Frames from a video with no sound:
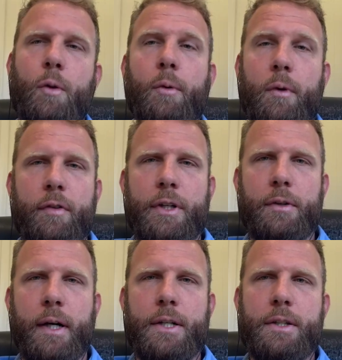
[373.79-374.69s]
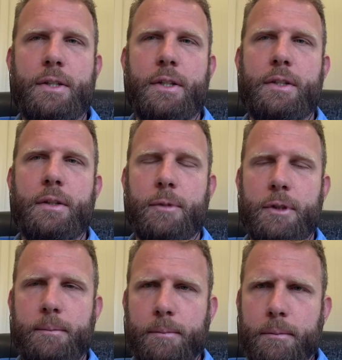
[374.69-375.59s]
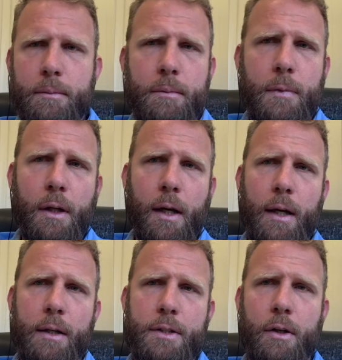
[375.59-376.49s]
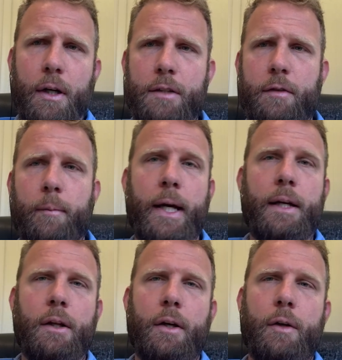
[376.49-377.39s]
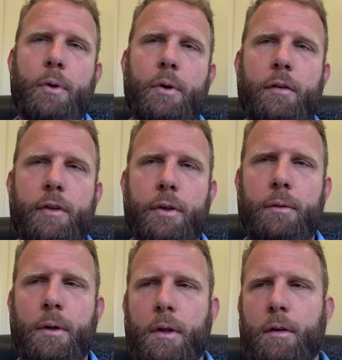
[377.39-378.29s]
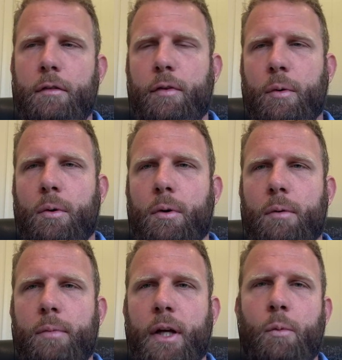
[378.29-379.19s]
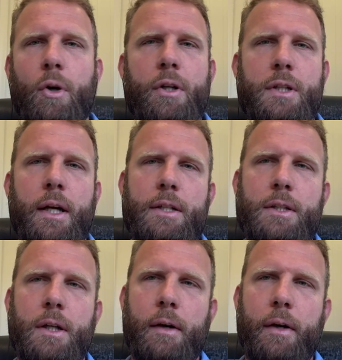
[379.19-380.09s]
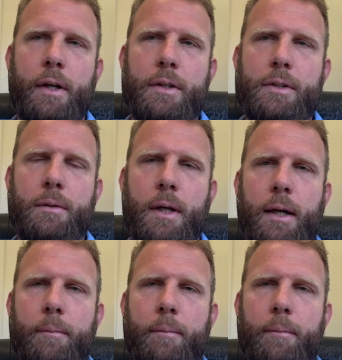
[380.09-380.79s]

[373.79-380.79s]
normal refrigeration systems are sized from a heat load point of view for worst case scenarios.